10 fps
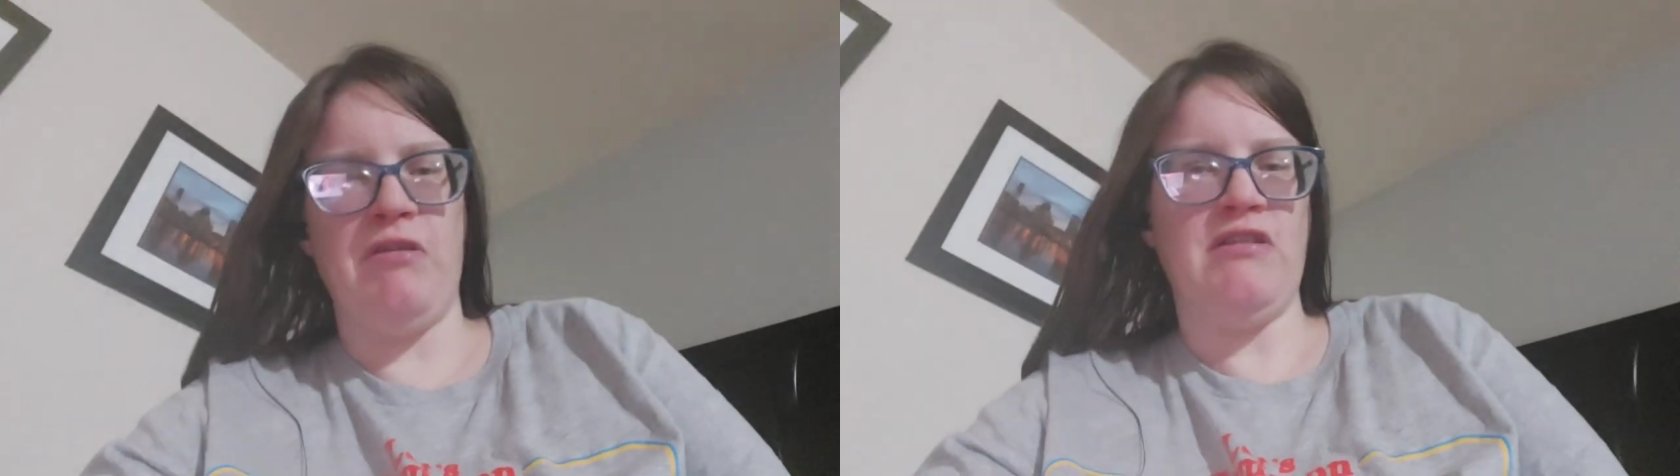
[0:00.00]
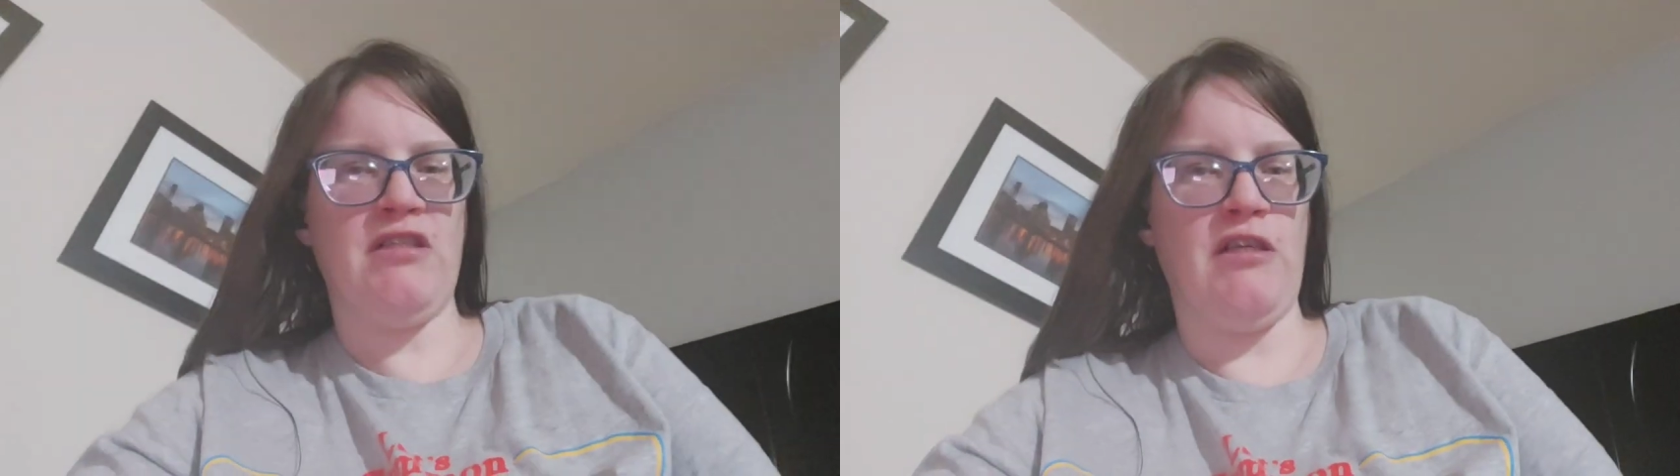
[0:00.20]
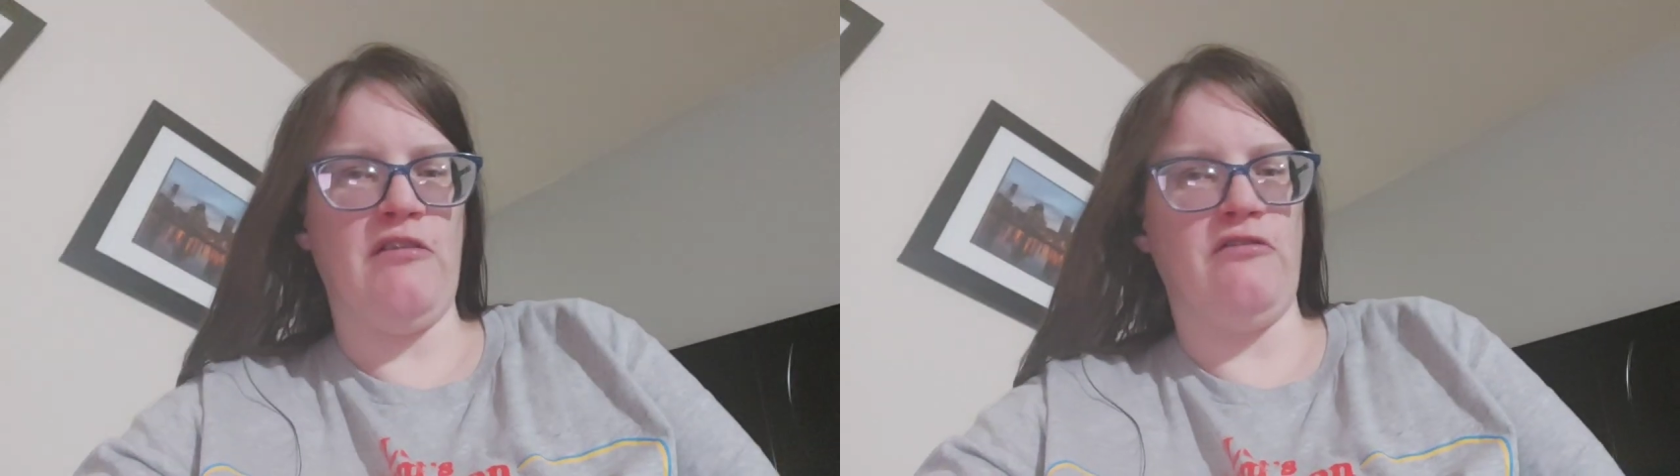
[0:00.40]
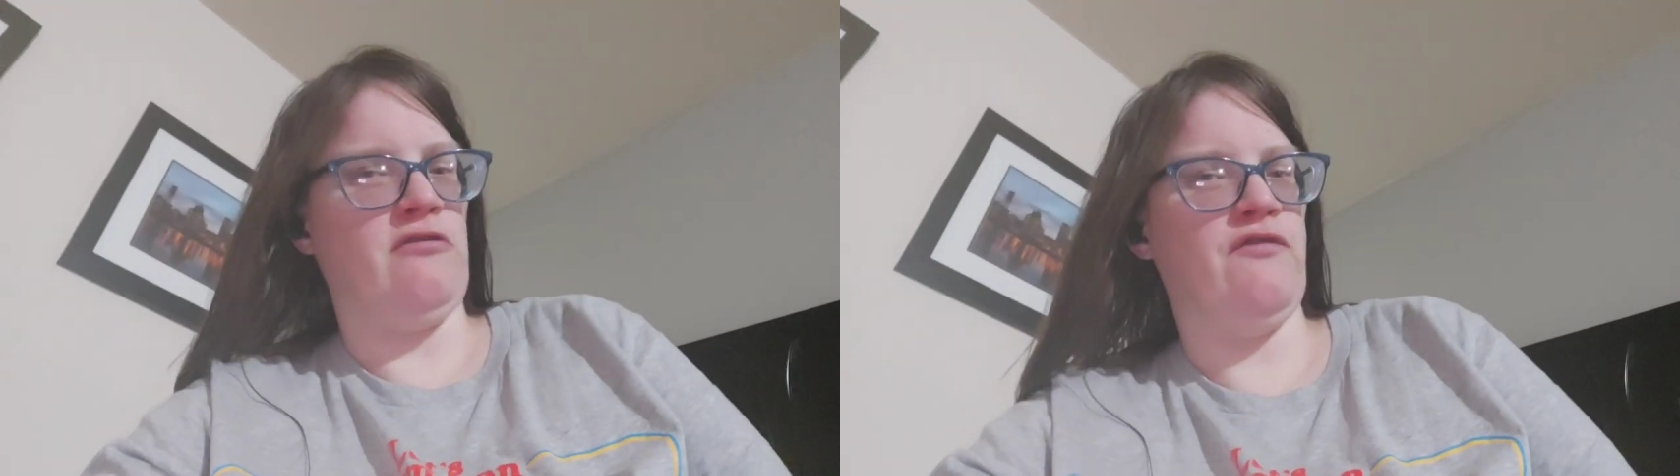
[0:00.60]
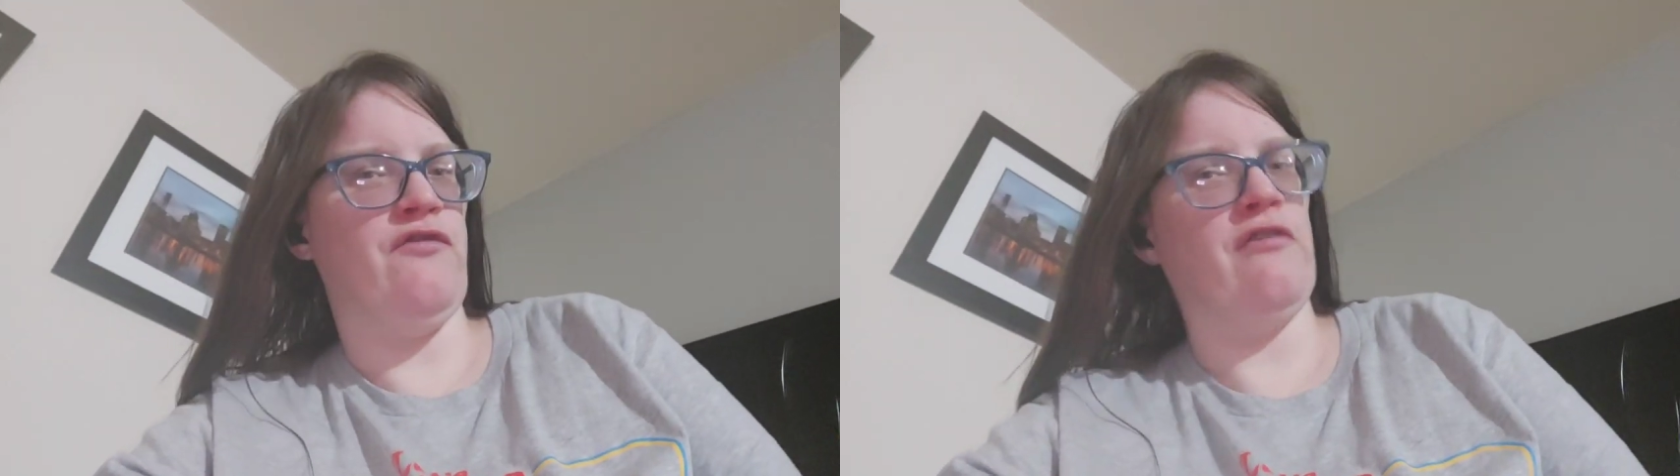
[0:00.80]
been
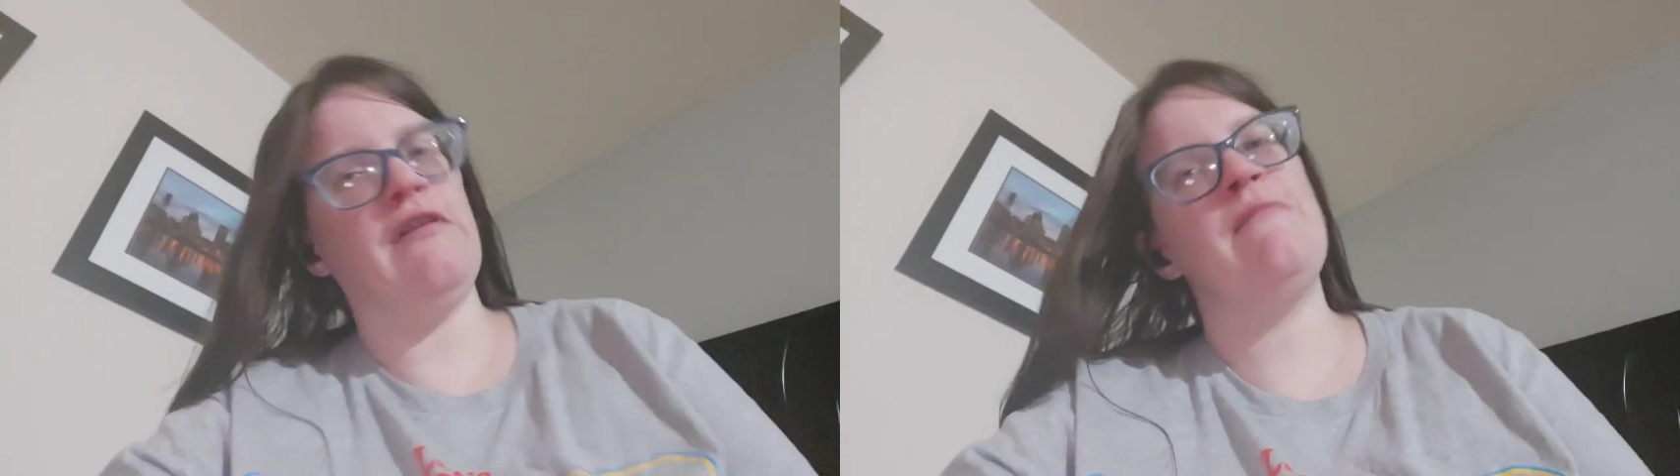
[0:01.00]
scheduled for an